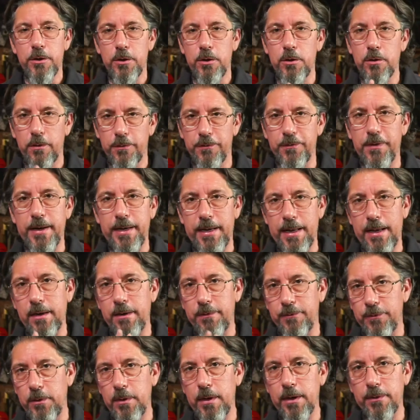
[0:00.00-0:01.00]
You'll find
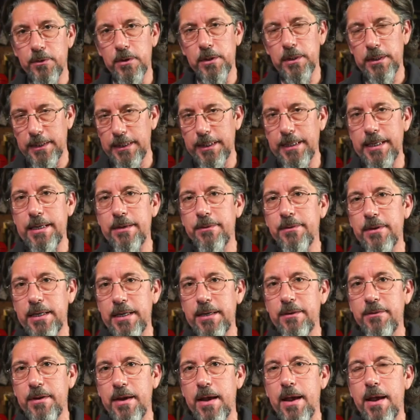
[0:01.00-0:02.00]
out if you ever leave an
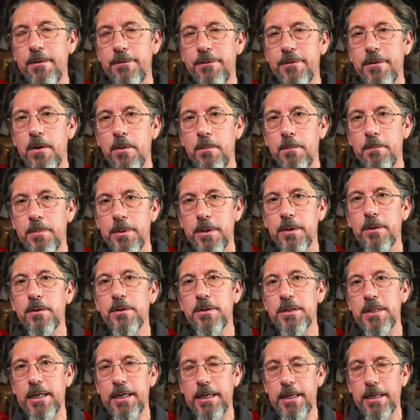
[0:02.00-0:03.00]
EVA foam build